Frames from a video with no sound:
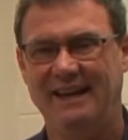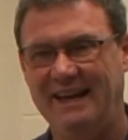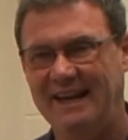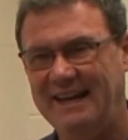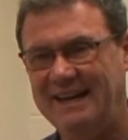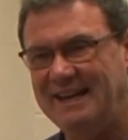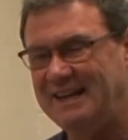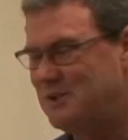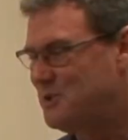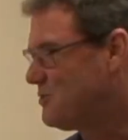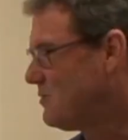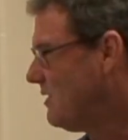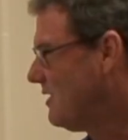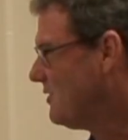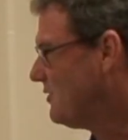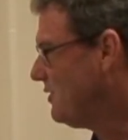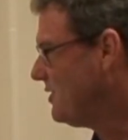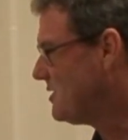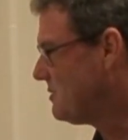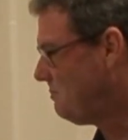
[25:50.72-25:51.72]
And the
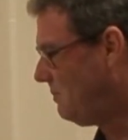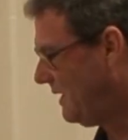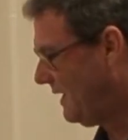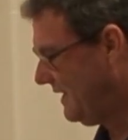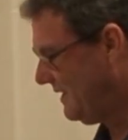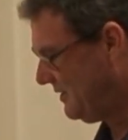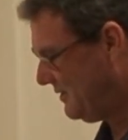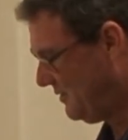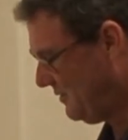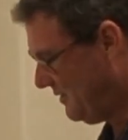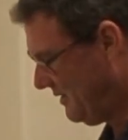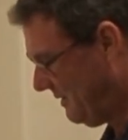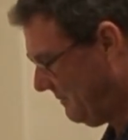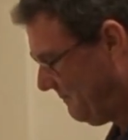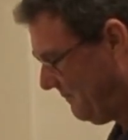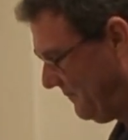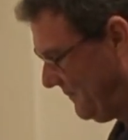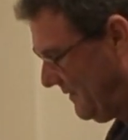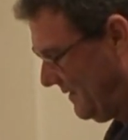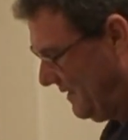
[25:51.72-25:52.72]
instructor explained to
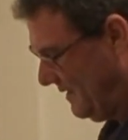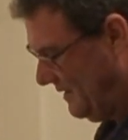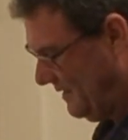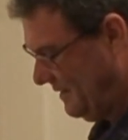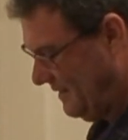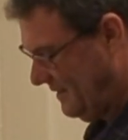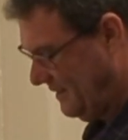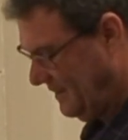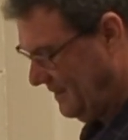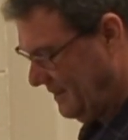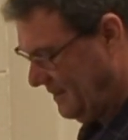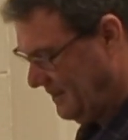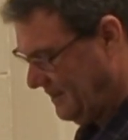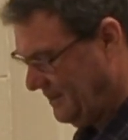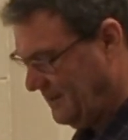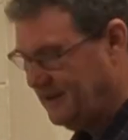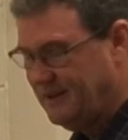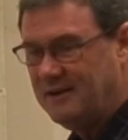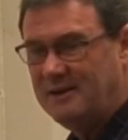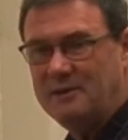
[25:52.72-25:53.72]
him,
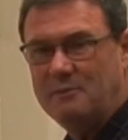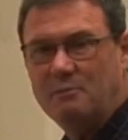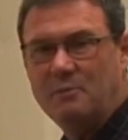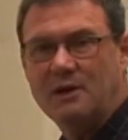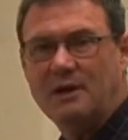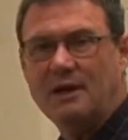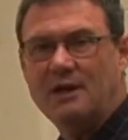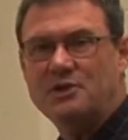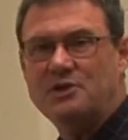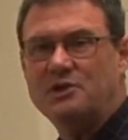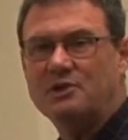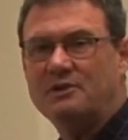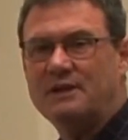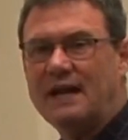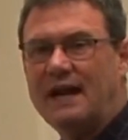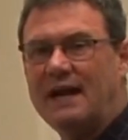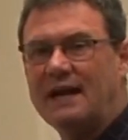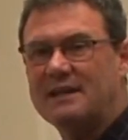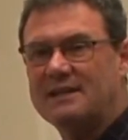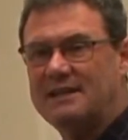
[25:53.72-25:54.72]
because you're
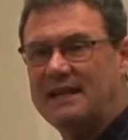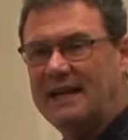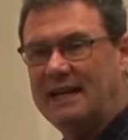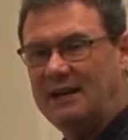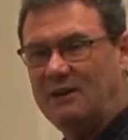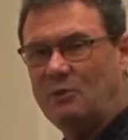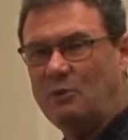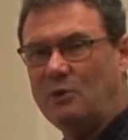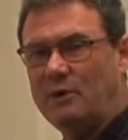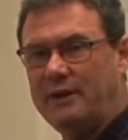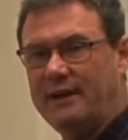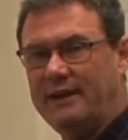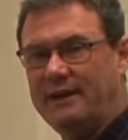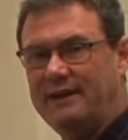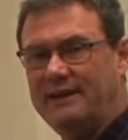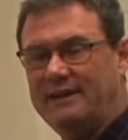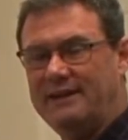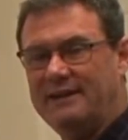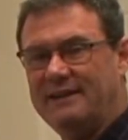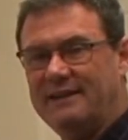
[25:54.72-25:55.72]
tactile
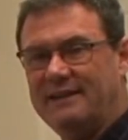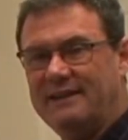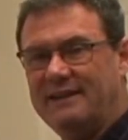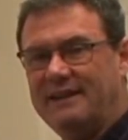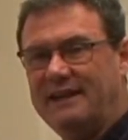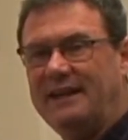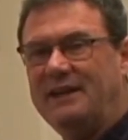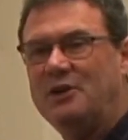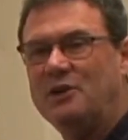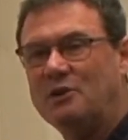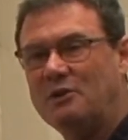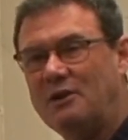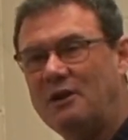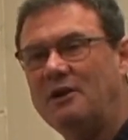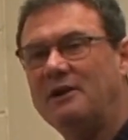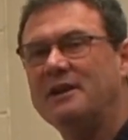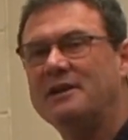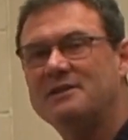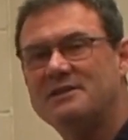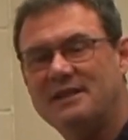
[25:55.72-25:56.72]
oriented in your
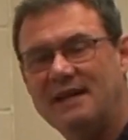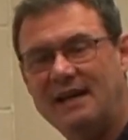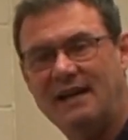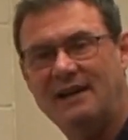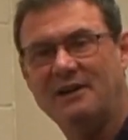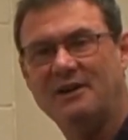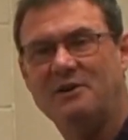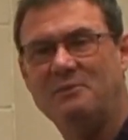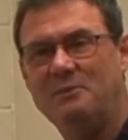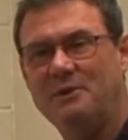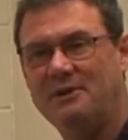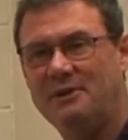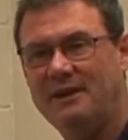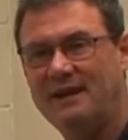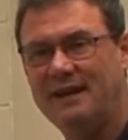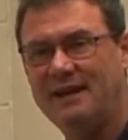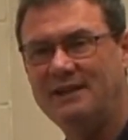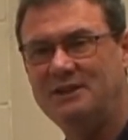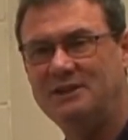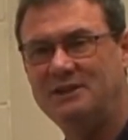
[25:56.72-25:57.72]
learning style and
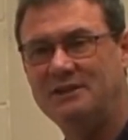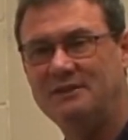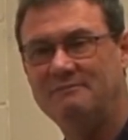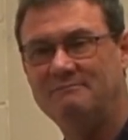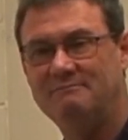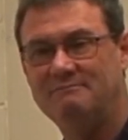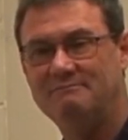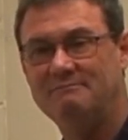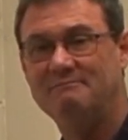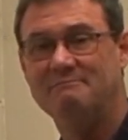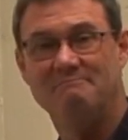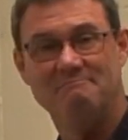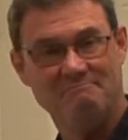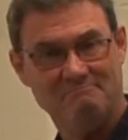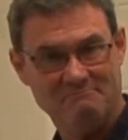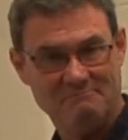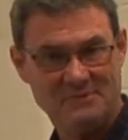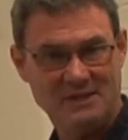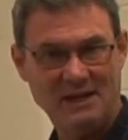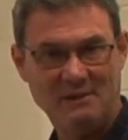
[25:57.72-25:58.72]
communication.
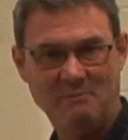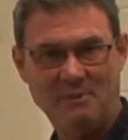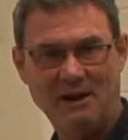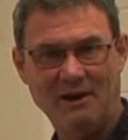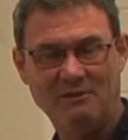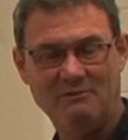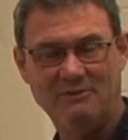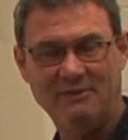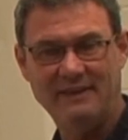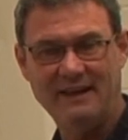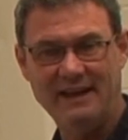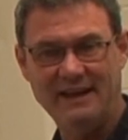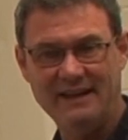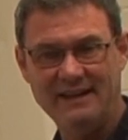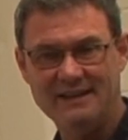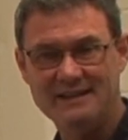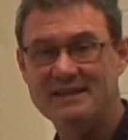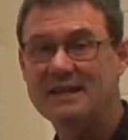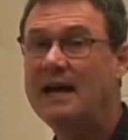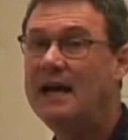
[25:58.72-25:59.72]
See how powerful that
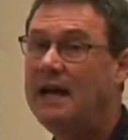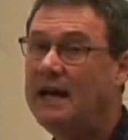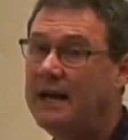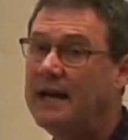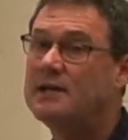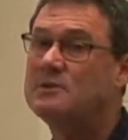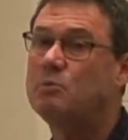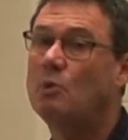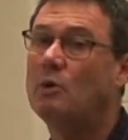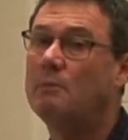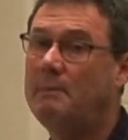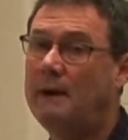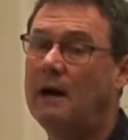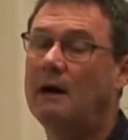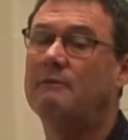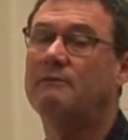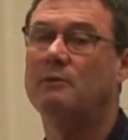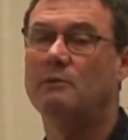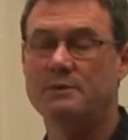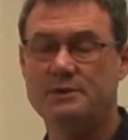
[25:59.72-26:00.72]
is? Now, it's more
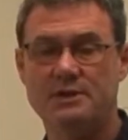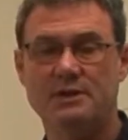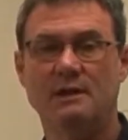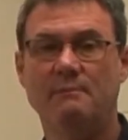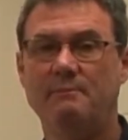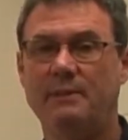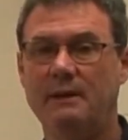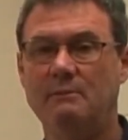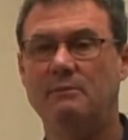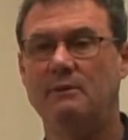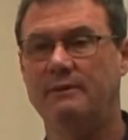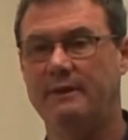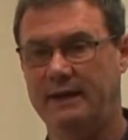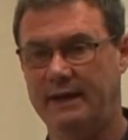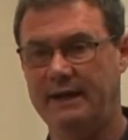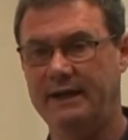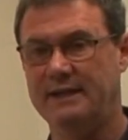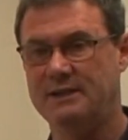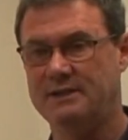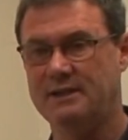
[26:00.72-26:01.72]
powerful with some people than
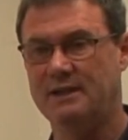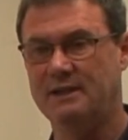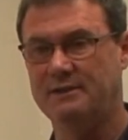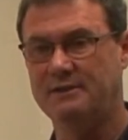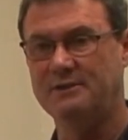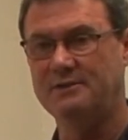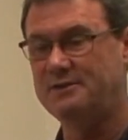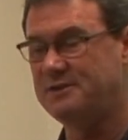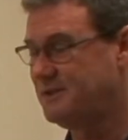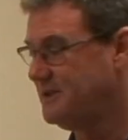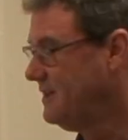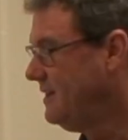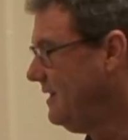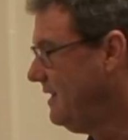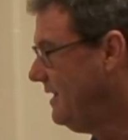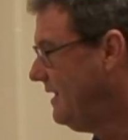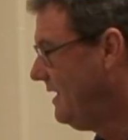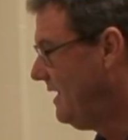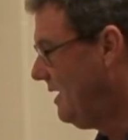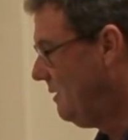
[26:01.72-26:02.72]
it is others.
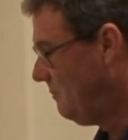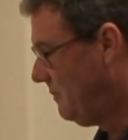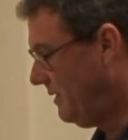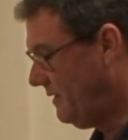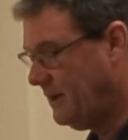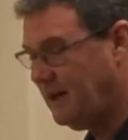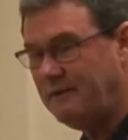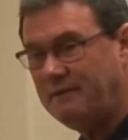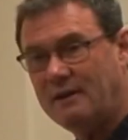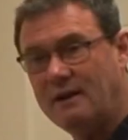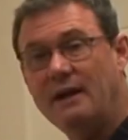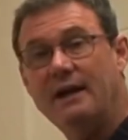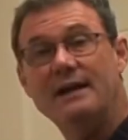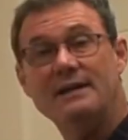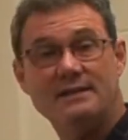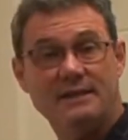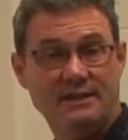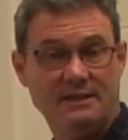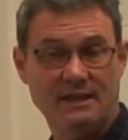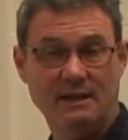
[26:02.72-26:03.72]
But
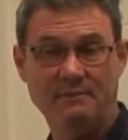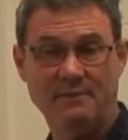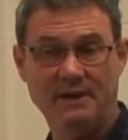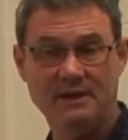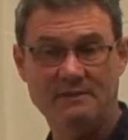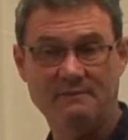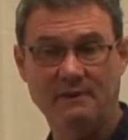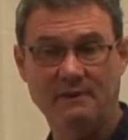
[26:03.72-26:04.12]
nonetheless, it's something that's